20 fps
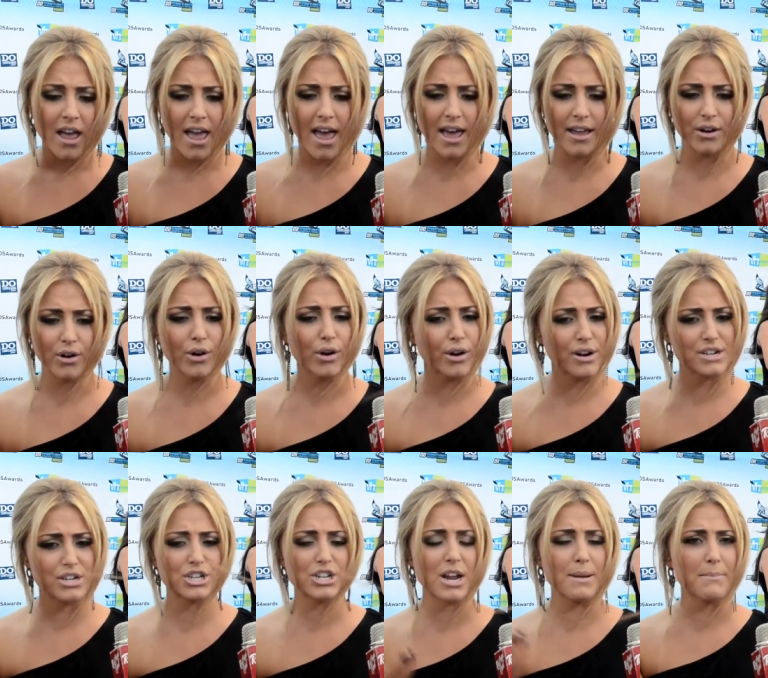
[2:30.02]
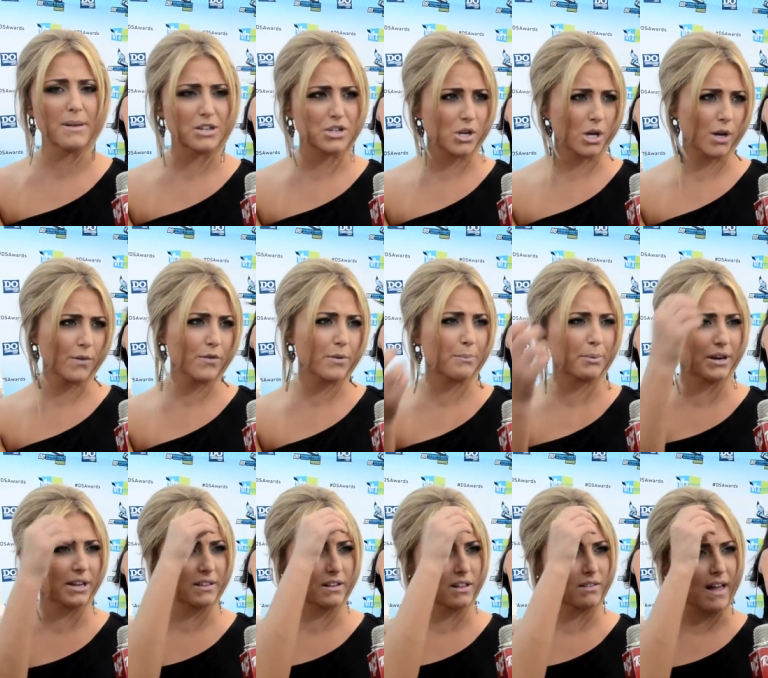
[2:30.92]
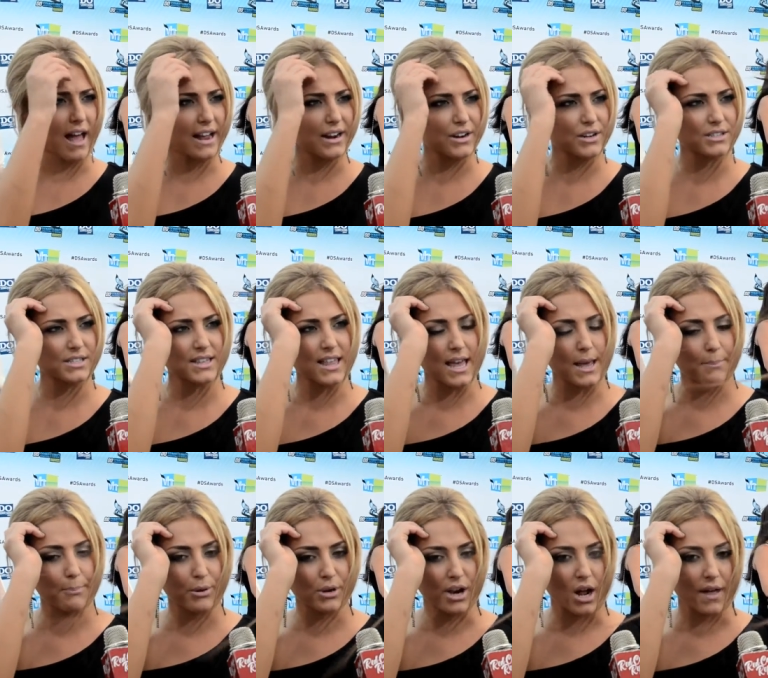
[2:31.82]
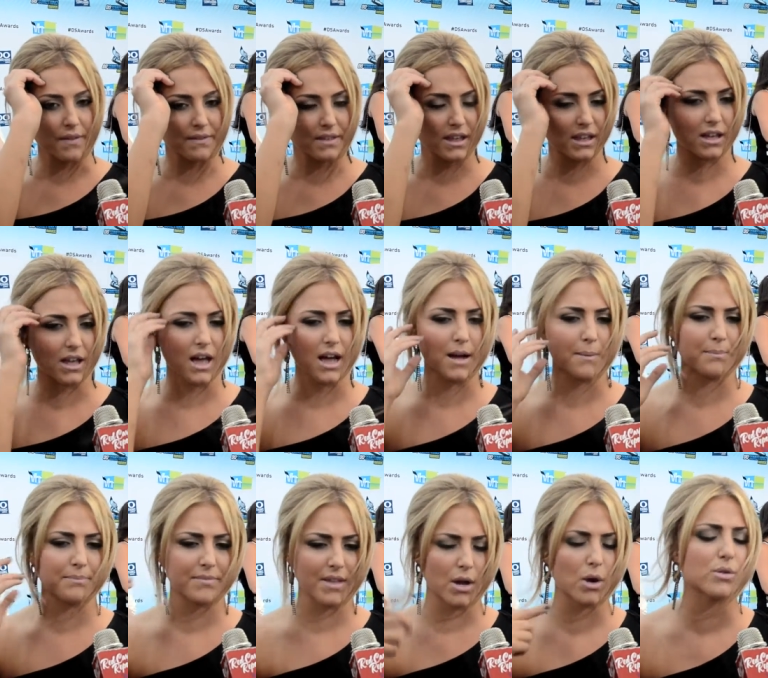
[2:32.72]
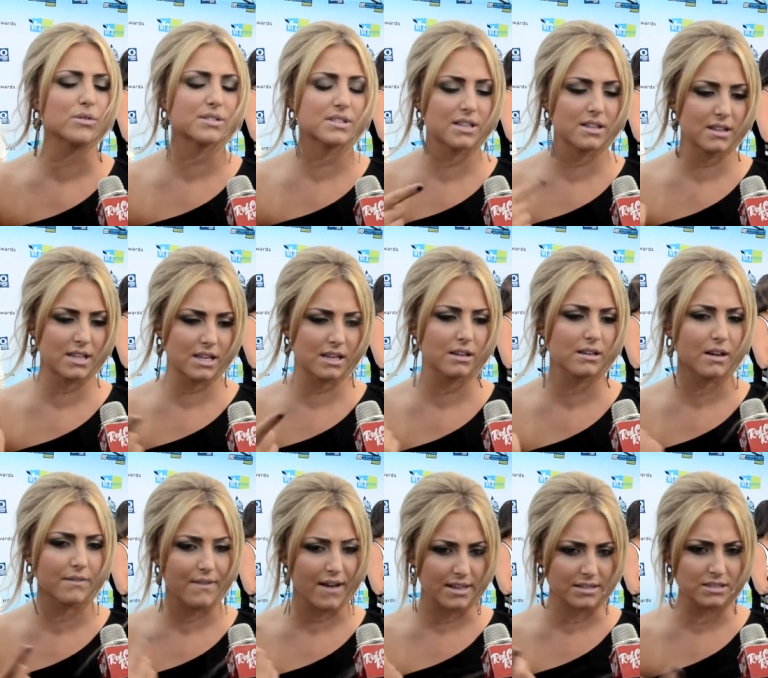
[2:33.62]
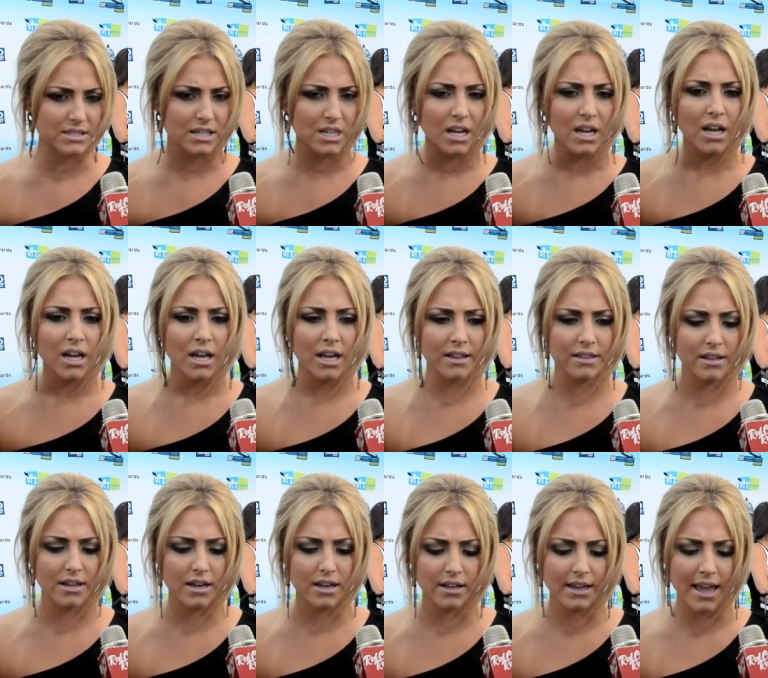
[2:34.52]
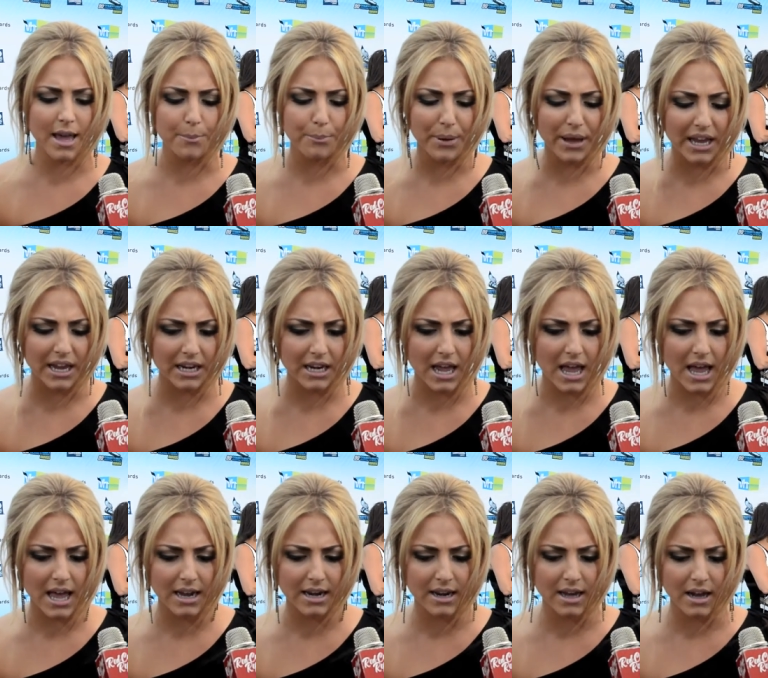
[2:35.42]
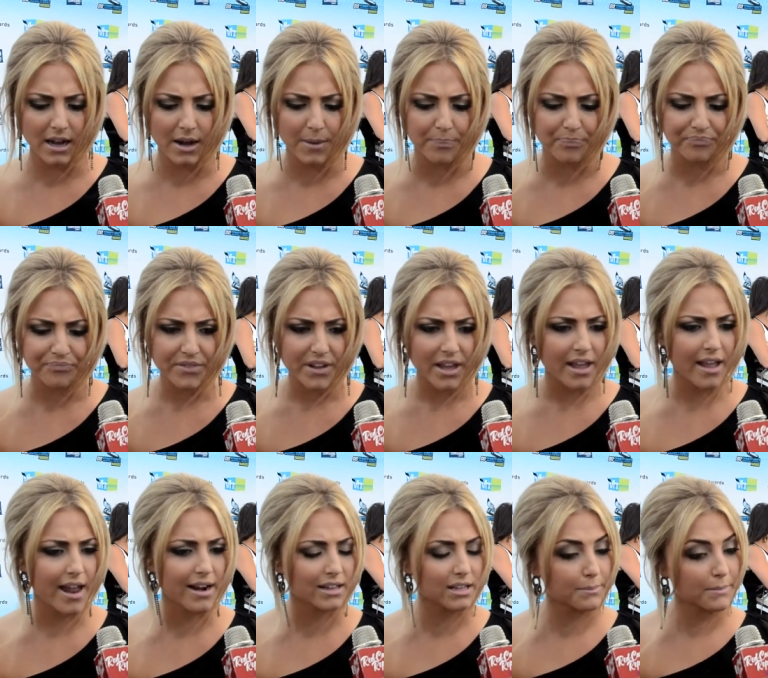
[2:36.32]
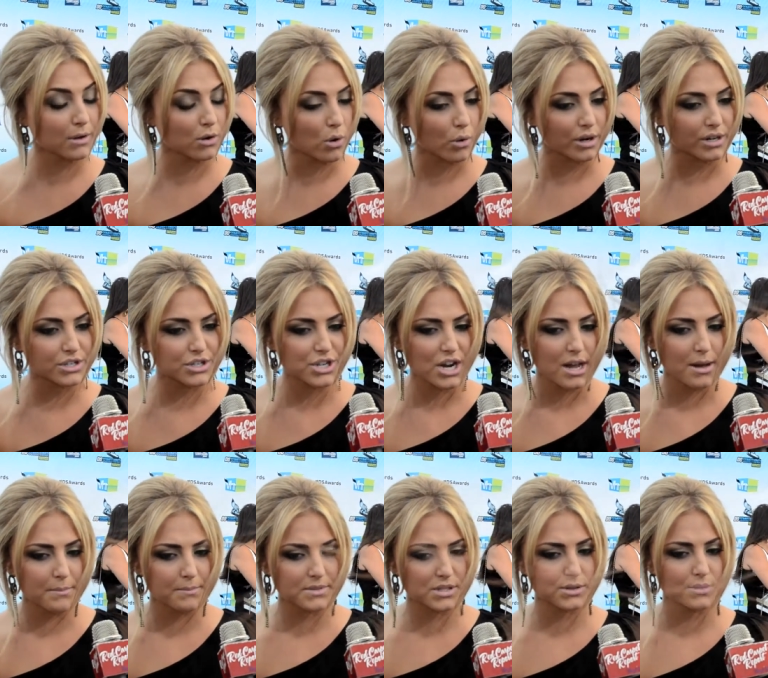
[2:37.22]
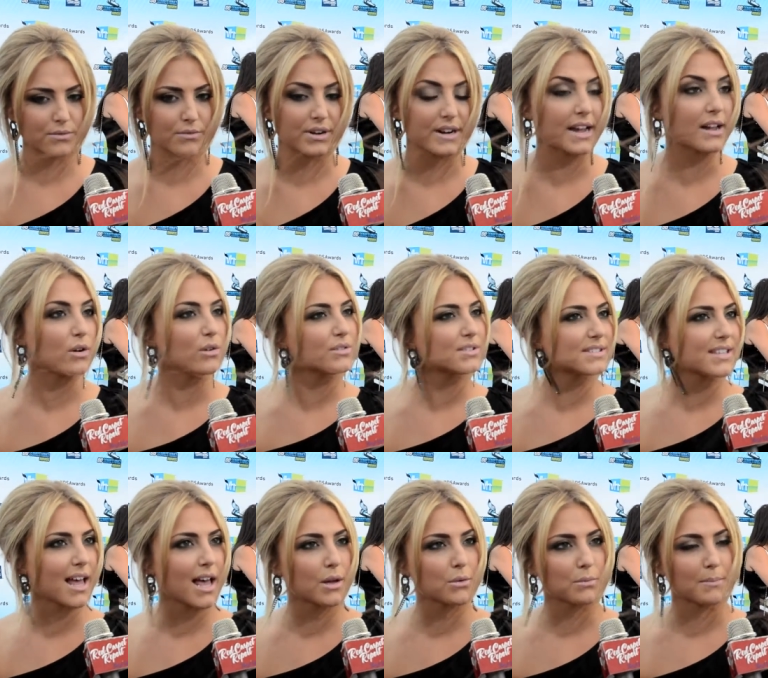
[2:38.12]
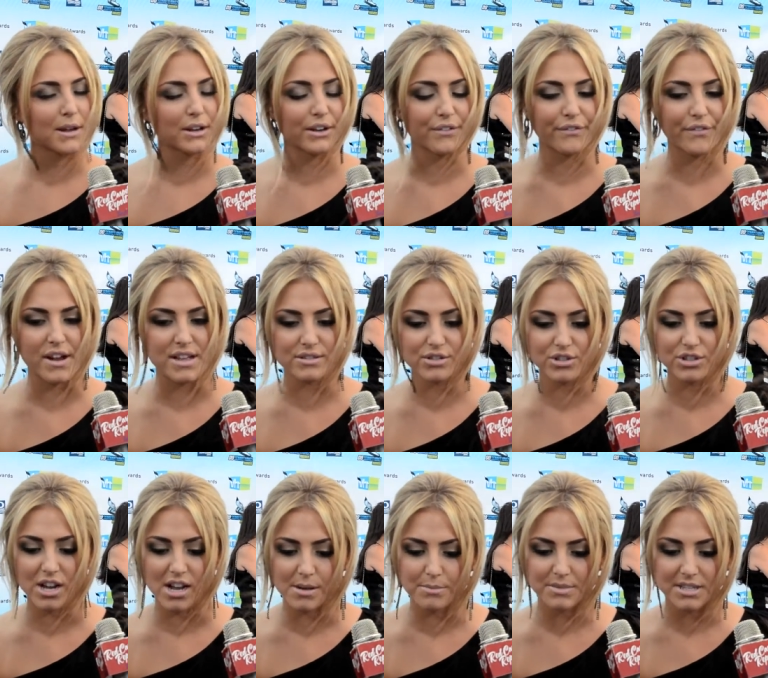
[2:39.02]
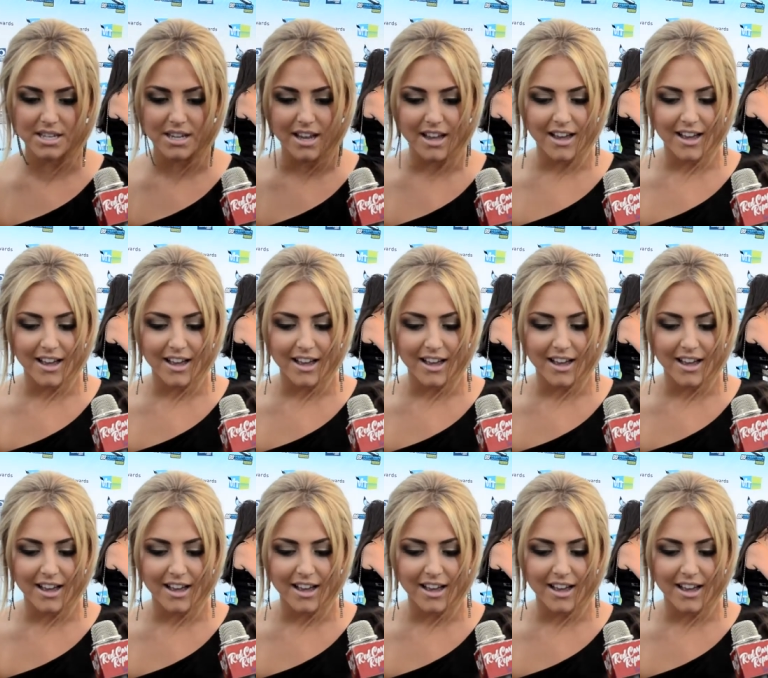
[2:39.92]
and her and Shay Mitchell from Pretty Little Liars, they put on the, um, they hosted the event and the campaign, and um, AnnaLynne McCord jumped, Renee Olstead, one of my good friends, jumped,